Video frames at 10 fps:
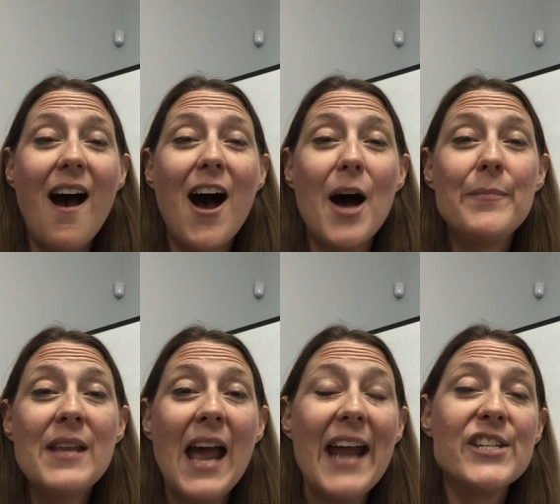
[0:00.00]

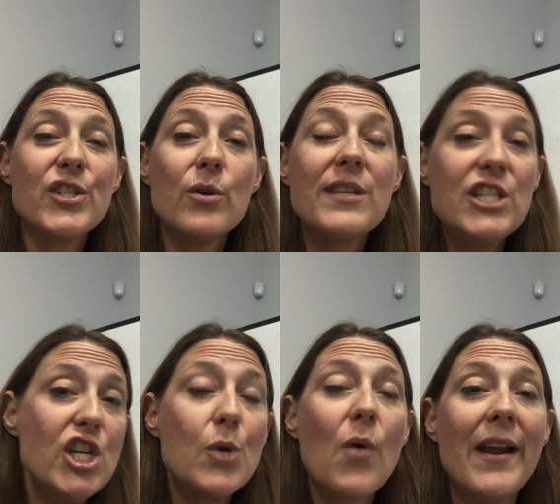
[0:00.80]
And so
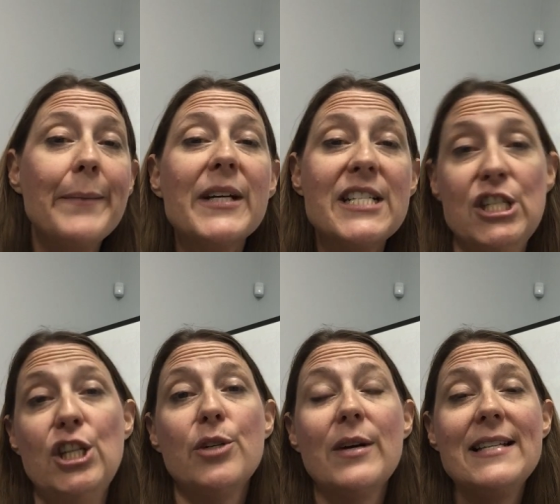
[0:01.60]
this year, what I'm going to
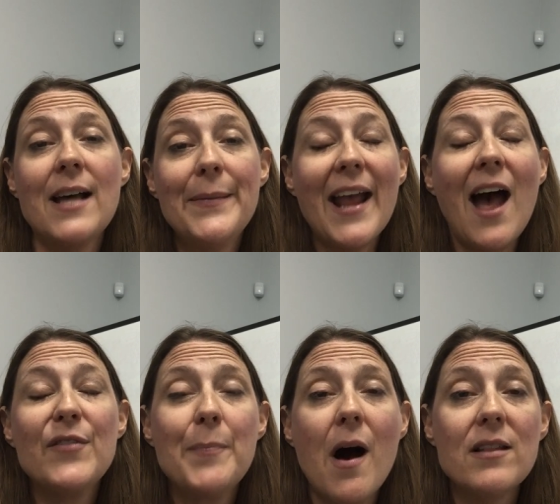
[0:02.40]
do is I'm going to
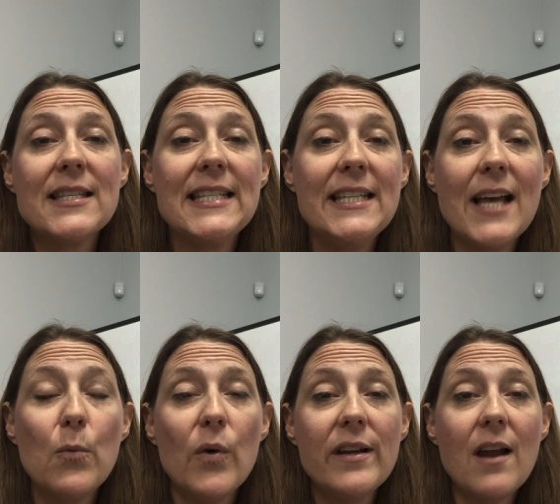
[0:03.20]
have a policy
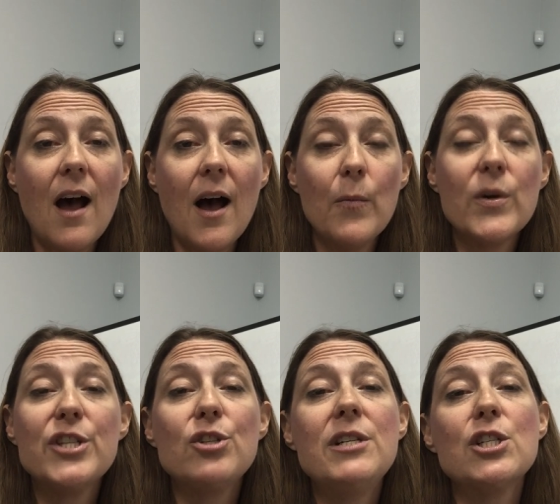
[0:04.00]
that when
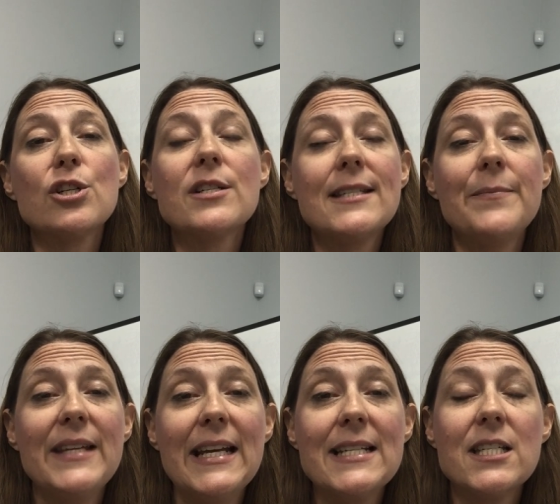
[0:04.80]
a student turns
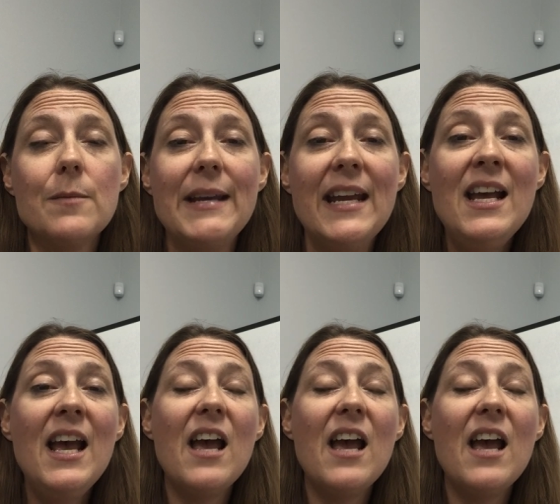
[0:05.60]
something into me,